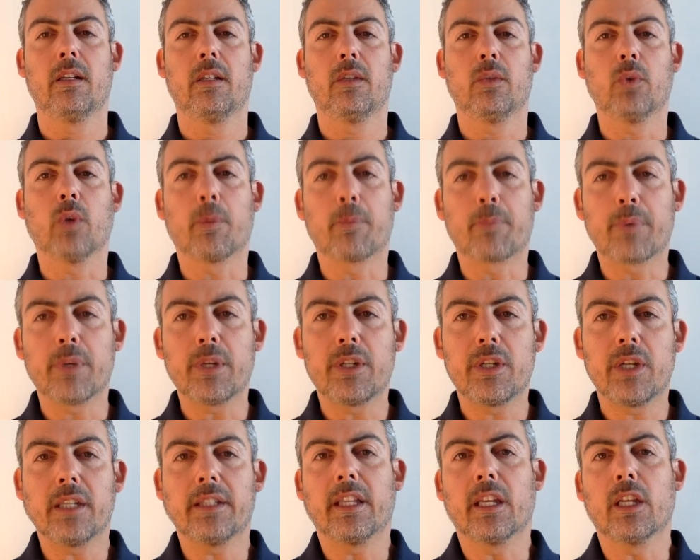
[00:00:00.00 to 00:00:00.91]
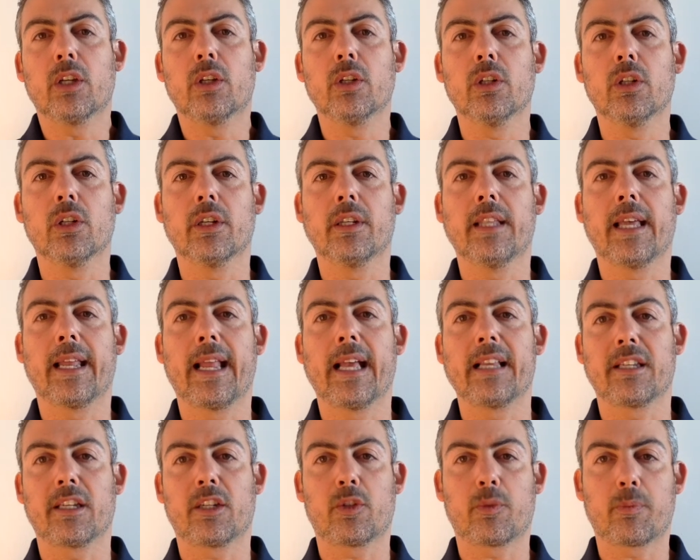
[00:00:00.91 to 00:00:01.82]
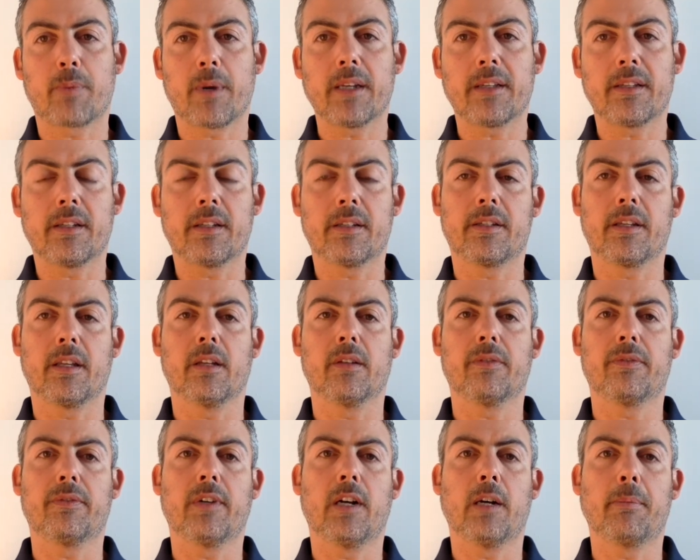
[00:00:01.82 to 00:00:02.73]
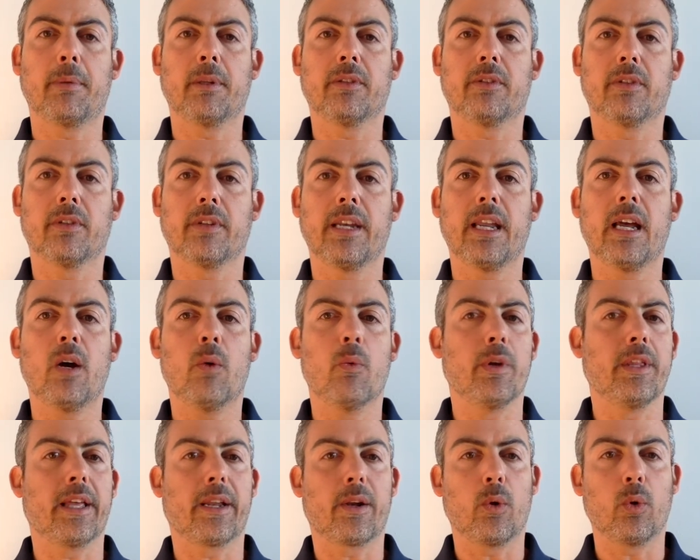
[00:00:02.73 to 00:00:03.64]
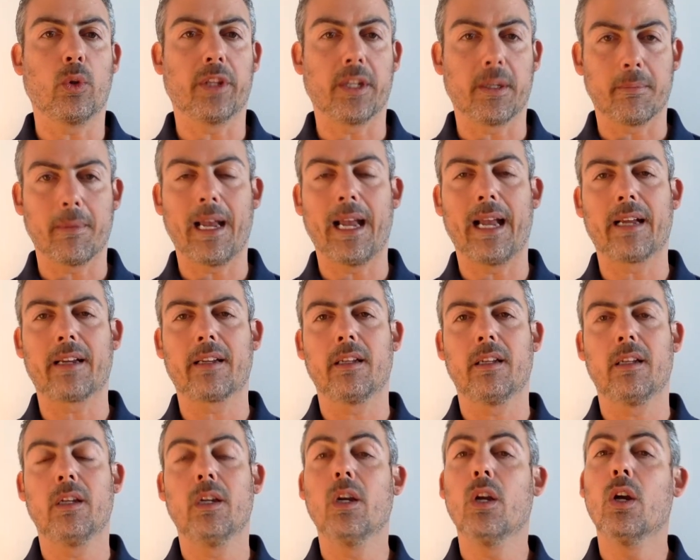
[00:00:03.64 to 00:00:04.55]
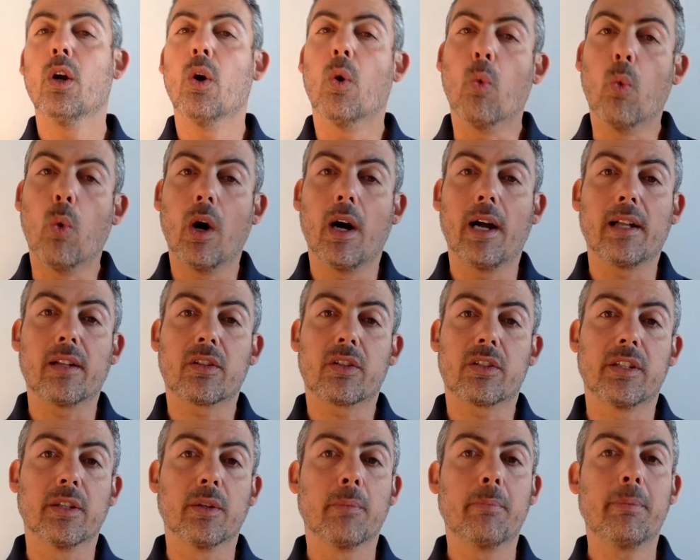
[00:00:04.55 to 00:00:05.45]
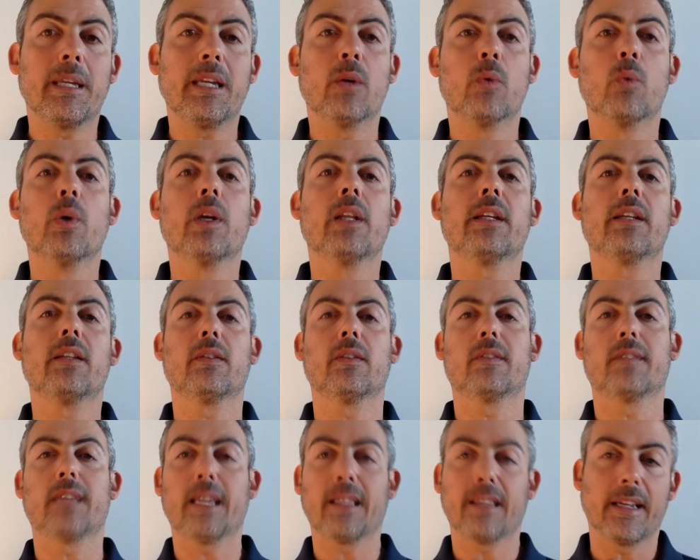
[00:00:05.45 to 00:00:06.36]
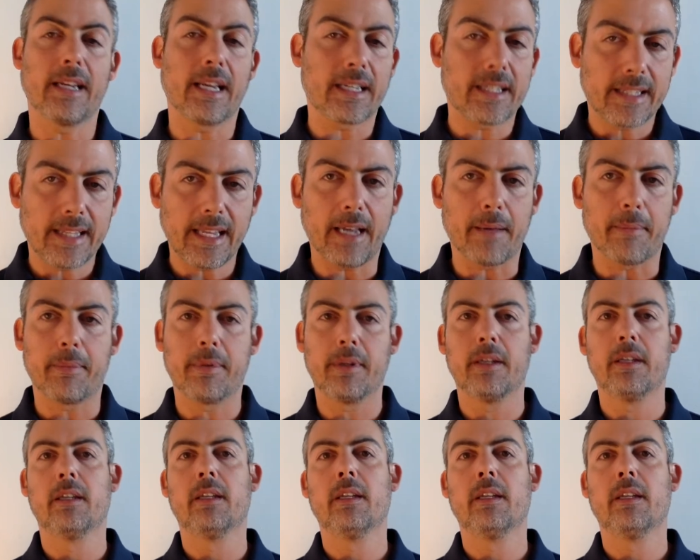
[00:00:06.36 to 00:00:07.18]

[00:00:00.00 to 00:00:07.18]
To appreciate the good that has expressed itself up until now without holding back, while still being willing to take the next step,